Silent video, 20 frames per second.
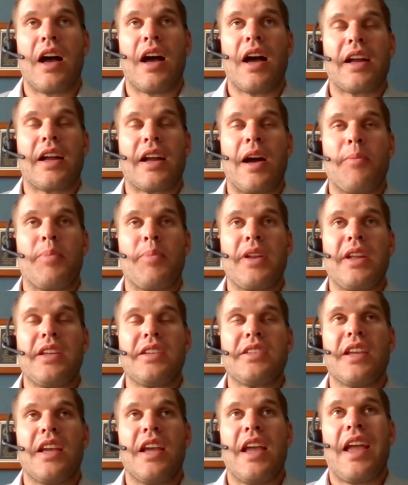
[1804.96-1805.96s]
uh,
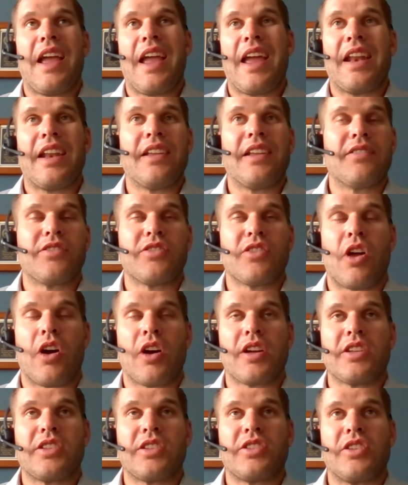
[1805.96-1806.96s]
companies, and as
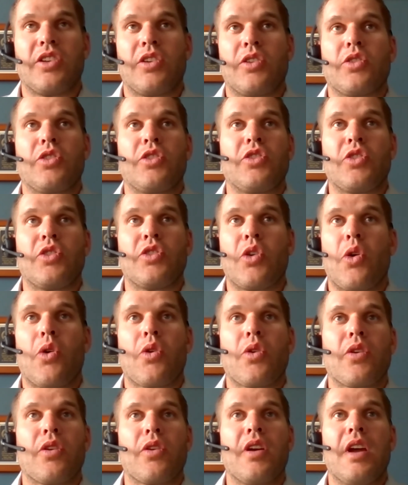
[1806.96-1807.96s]
long as you know
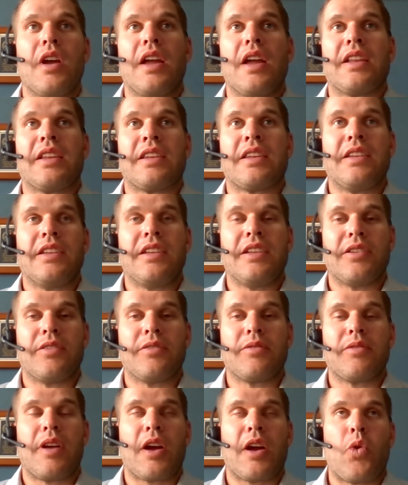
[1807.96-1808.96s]
your you
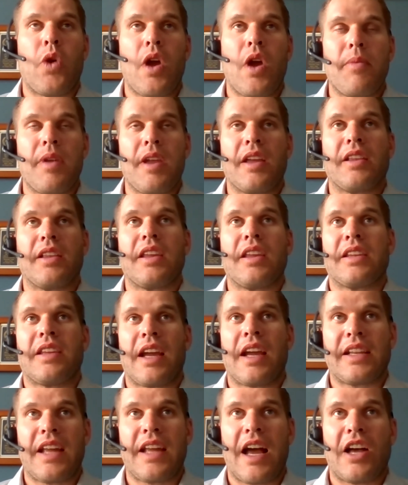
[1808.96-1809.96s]
know equipment and
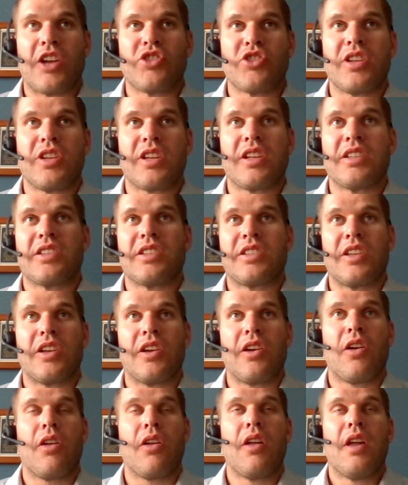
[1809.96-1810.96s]
technology can
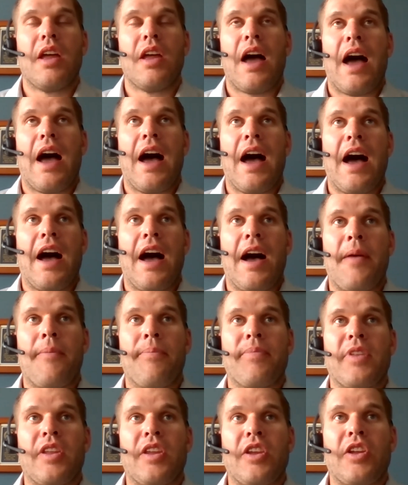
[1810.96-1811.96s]
still
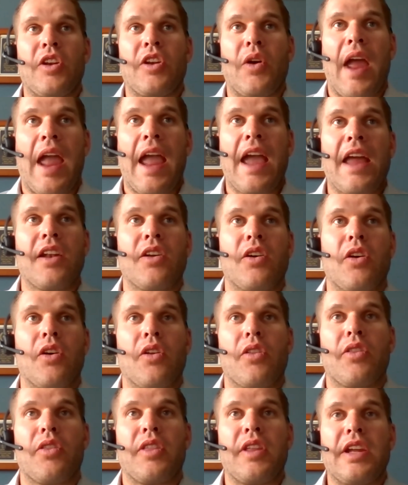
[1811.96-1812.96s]
um, you know
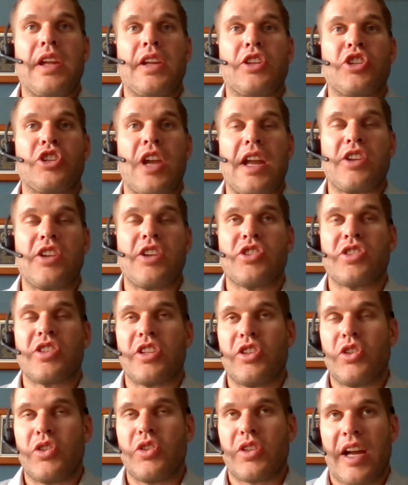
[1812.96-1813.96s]
handle the changes
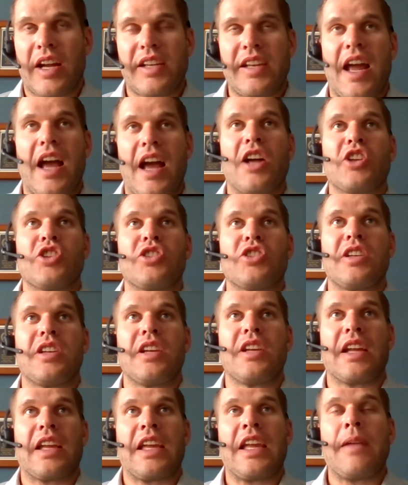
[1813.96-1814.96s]
in new
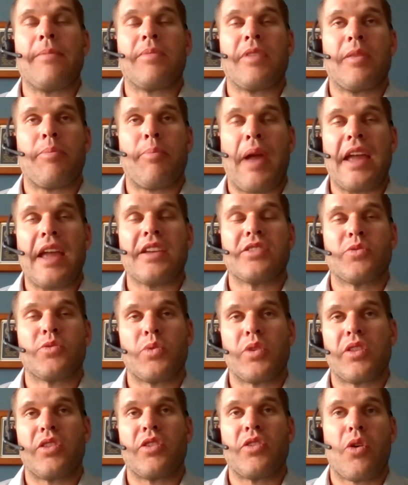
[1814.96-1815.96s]
technology and keep
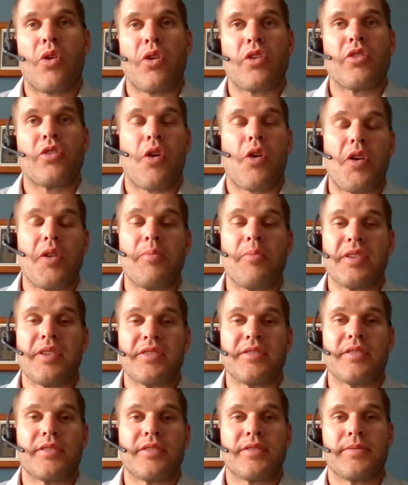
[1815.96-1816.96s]
pace with your growing
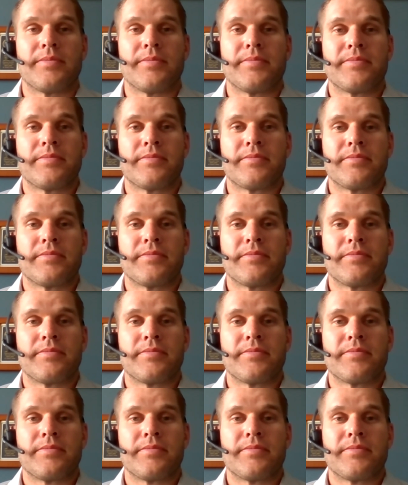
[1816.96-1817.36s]
business